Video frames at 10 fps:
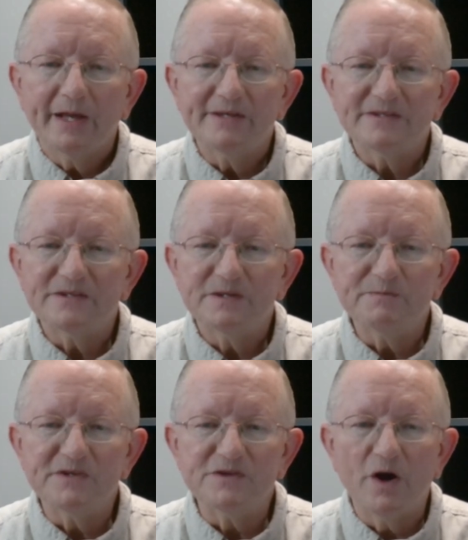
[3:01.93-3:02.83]

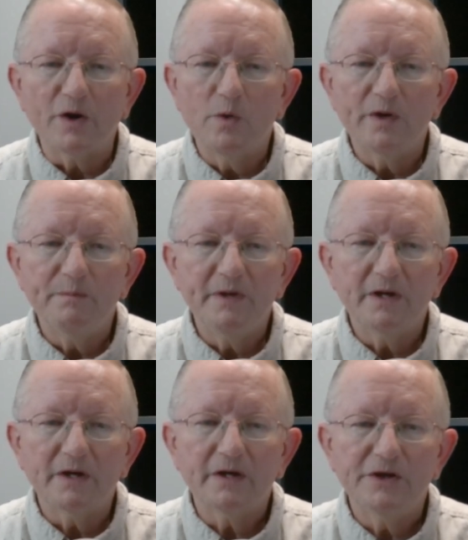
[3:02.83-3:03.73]
systems is not going to be
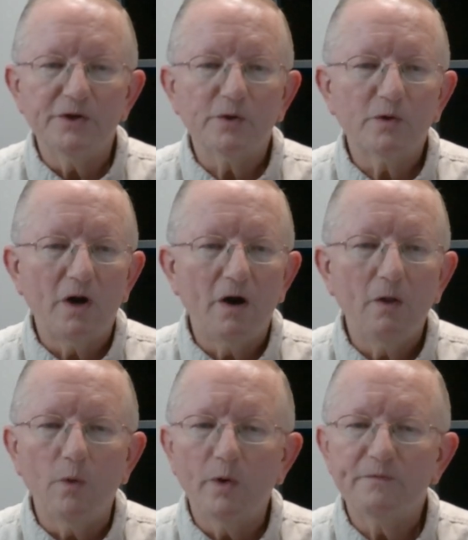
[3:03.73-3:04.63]
a
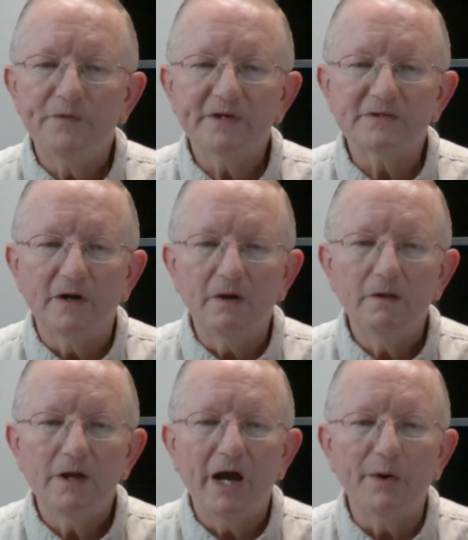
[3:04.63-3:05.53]
cure-all or
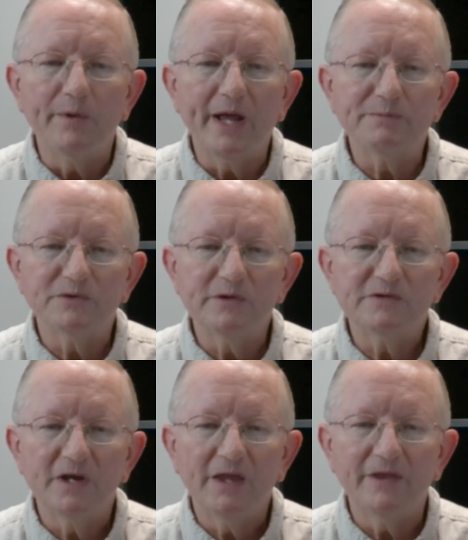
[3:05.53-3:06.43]
fix-all, I would absolutely
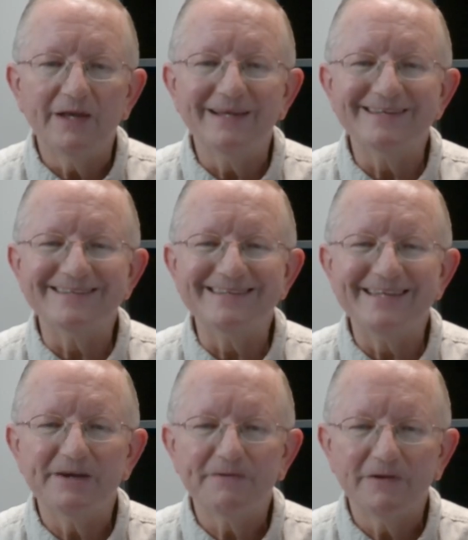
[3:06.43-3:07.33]
say that it is
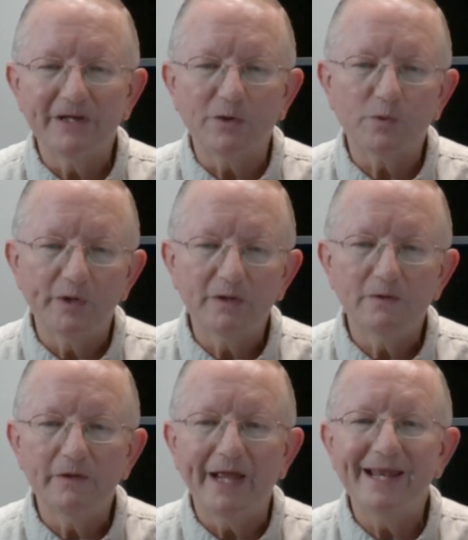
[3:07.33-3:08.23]
definitely
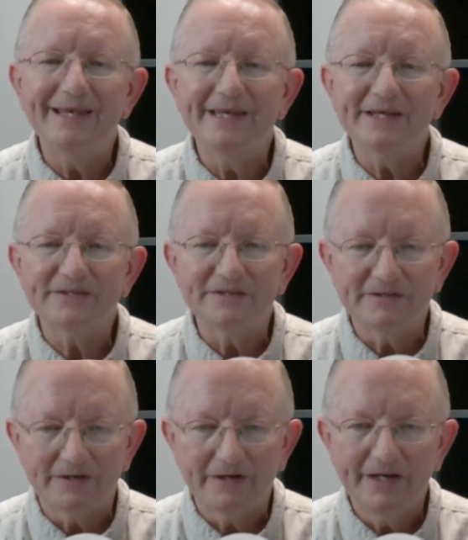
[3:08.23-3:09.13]
critical and
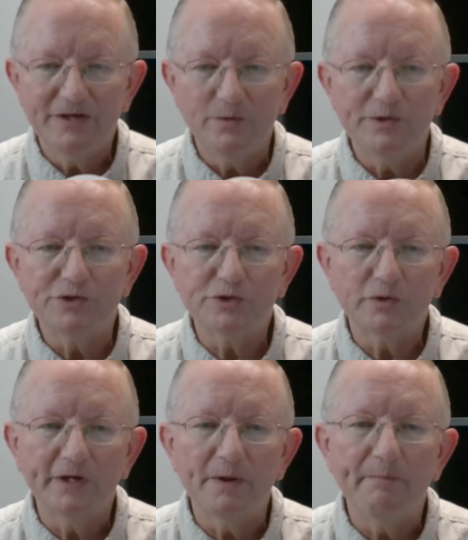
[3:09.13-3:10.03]
necessary to
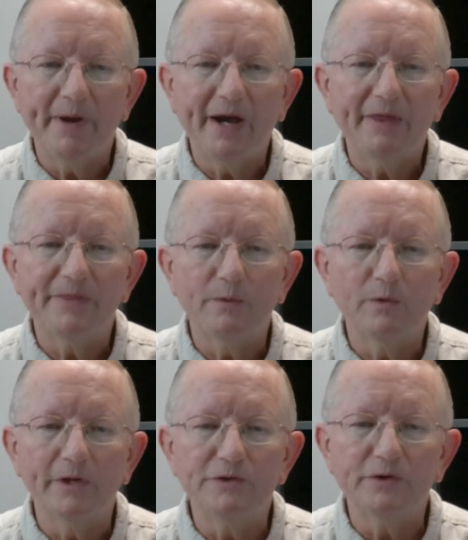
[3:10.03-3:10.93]
ensuring a path that
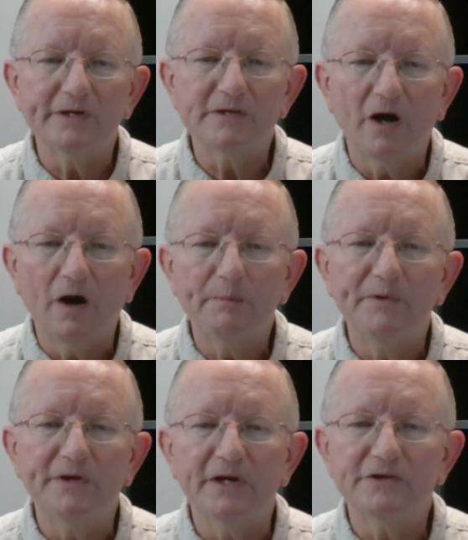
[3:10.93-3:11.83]
will address our
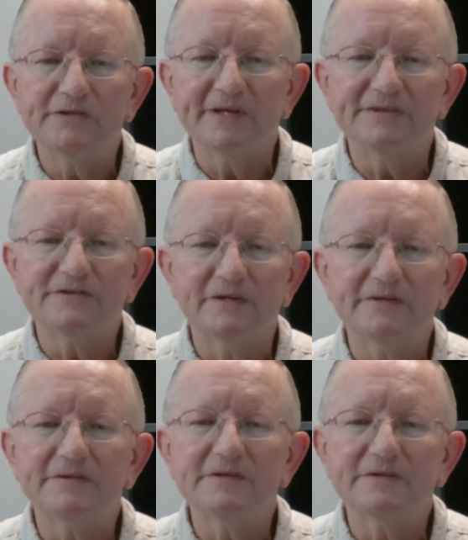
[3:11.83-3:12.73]
protections as
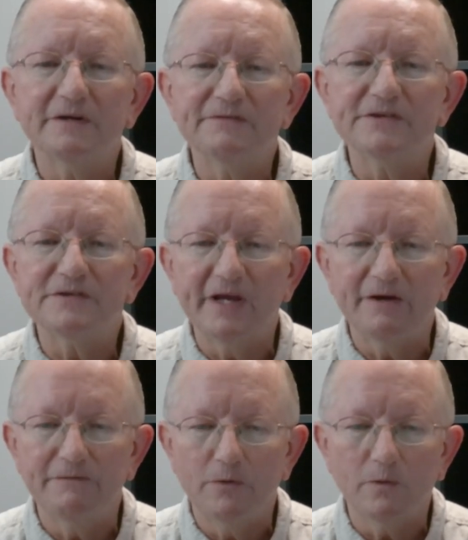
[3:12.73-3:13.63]
citizens of the state
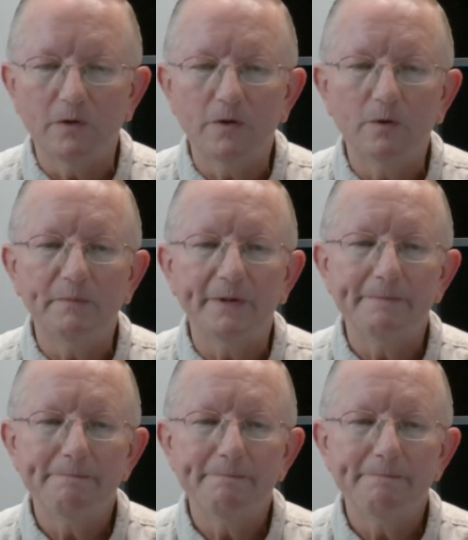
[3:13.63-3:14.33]
of Oklahoma.